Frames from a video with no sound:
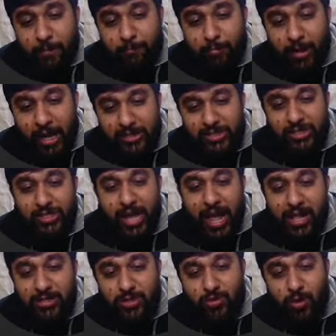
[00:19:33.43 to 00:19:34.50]
plus
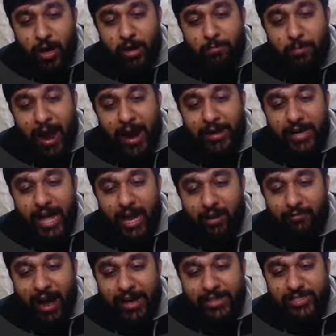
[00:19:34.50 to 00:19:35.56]
del square by del
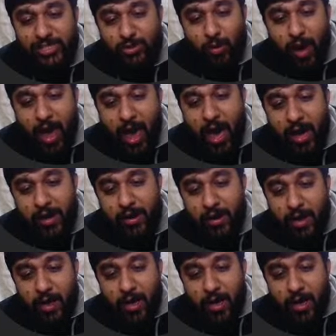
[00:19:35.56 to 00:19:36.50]
y square